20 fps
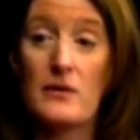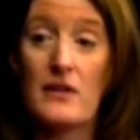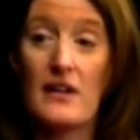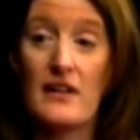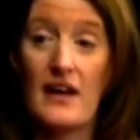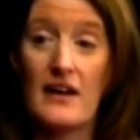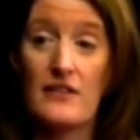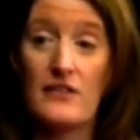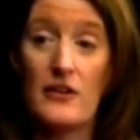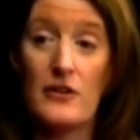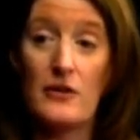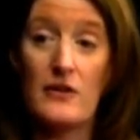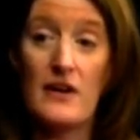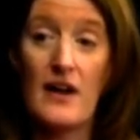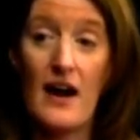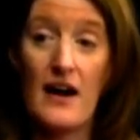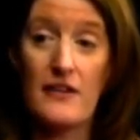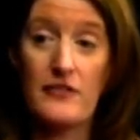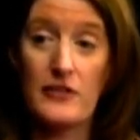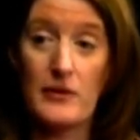with a lot of other
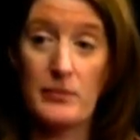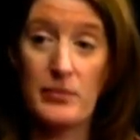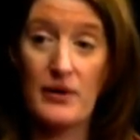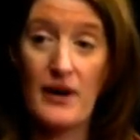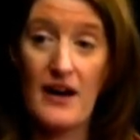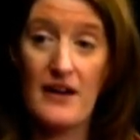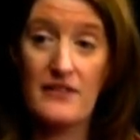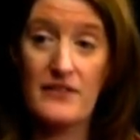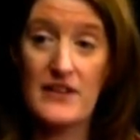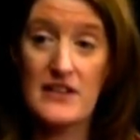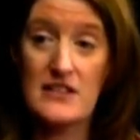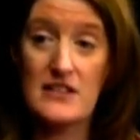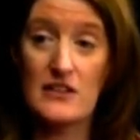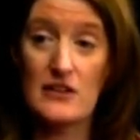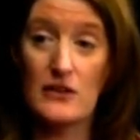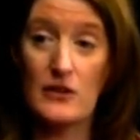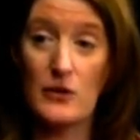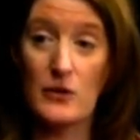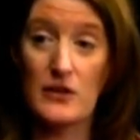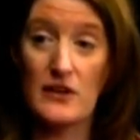not-for-profits in
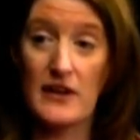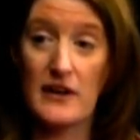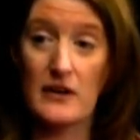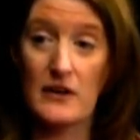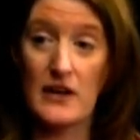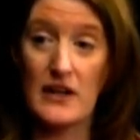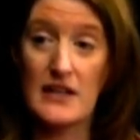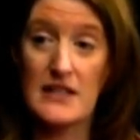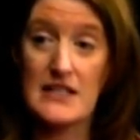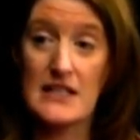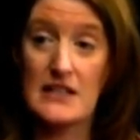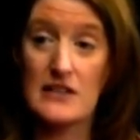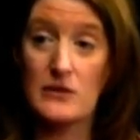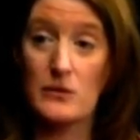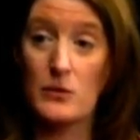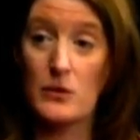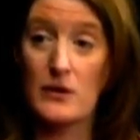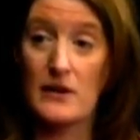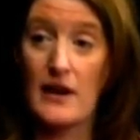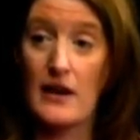the local area to get the
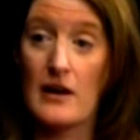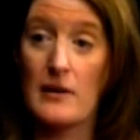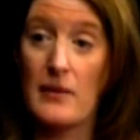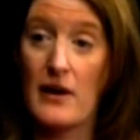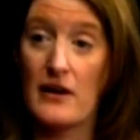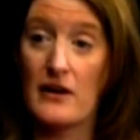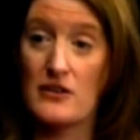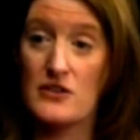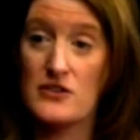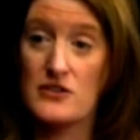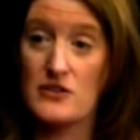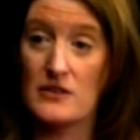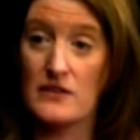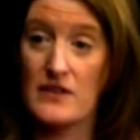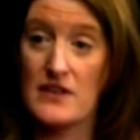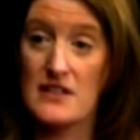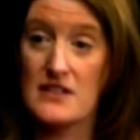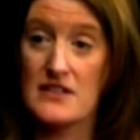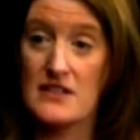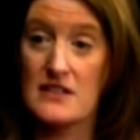word out about our
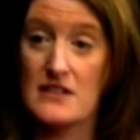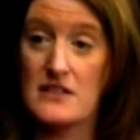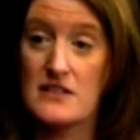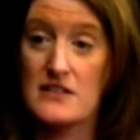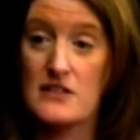services.